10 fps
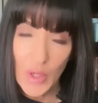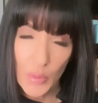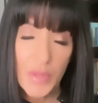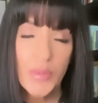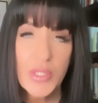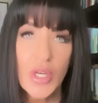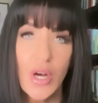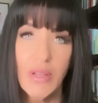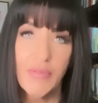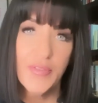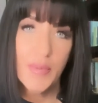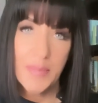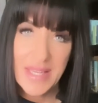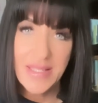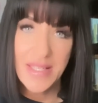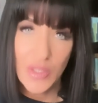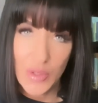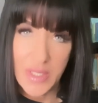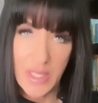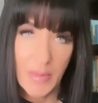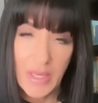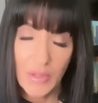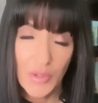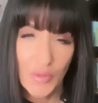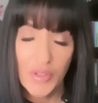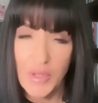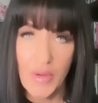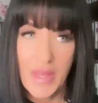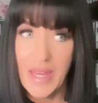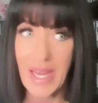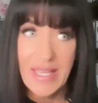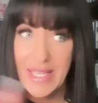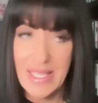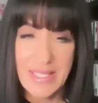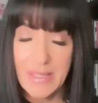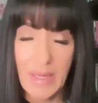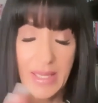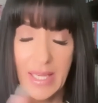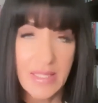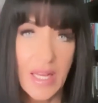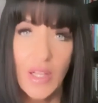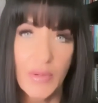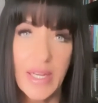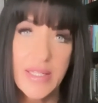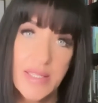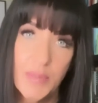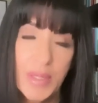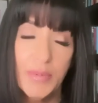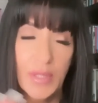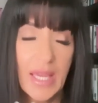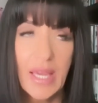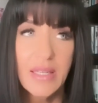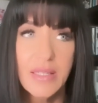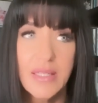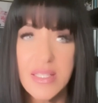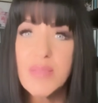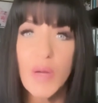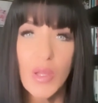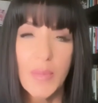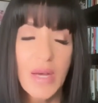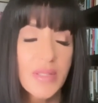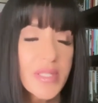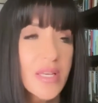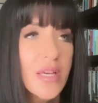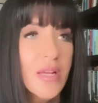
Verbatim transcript: Erythritol ferments in your stomach. I don't know if you know that. I can't. I can't tolerate it. Some people can in small amounts.